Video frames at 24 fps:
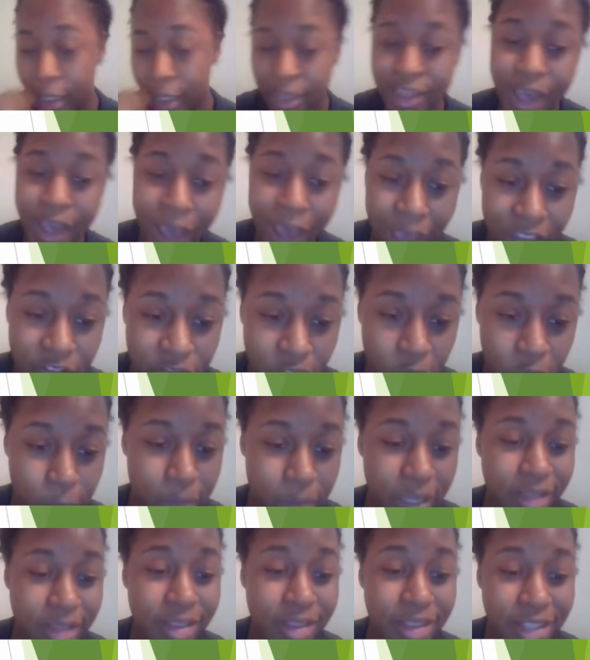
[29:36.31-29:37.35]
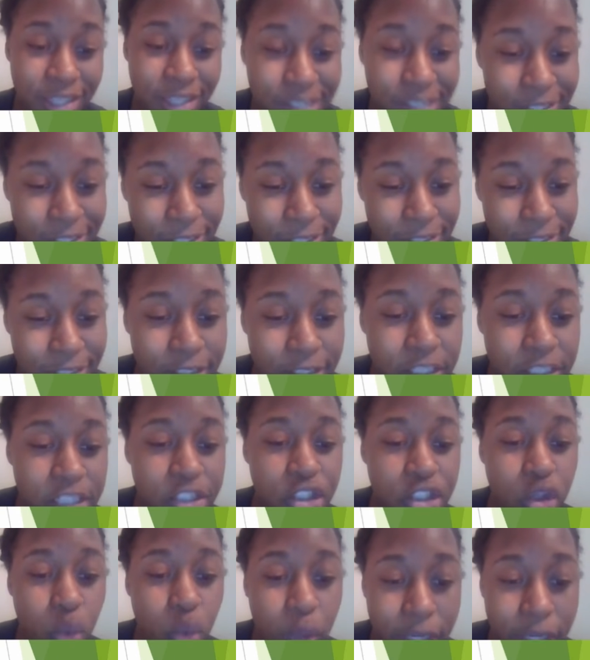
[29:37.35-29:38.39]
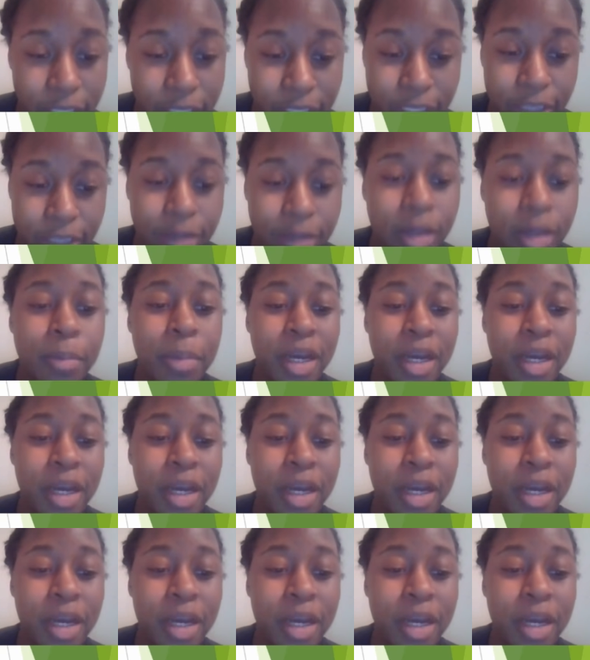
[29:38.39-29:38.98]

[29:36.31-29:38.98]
The adverb in this sentence is quickly